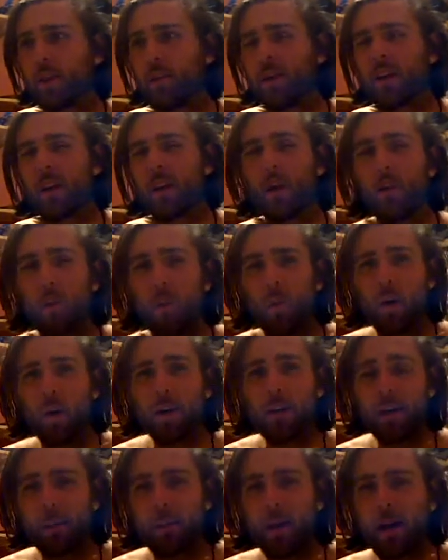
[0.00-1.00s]
Um, I got
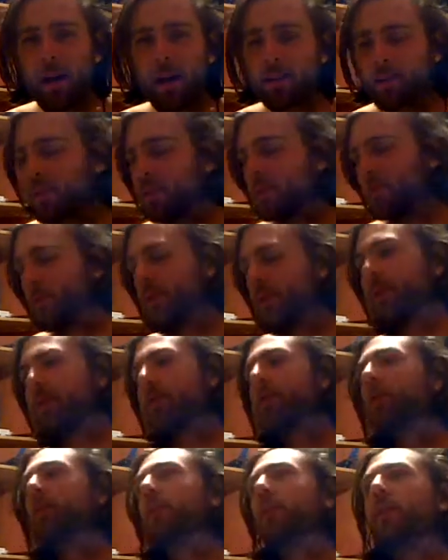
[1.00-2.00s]
one capacitor
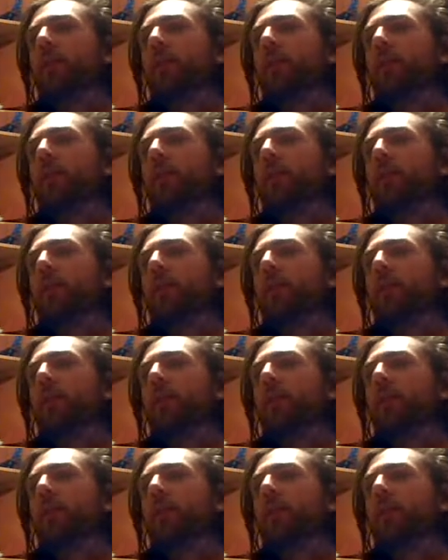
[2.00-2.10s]
built.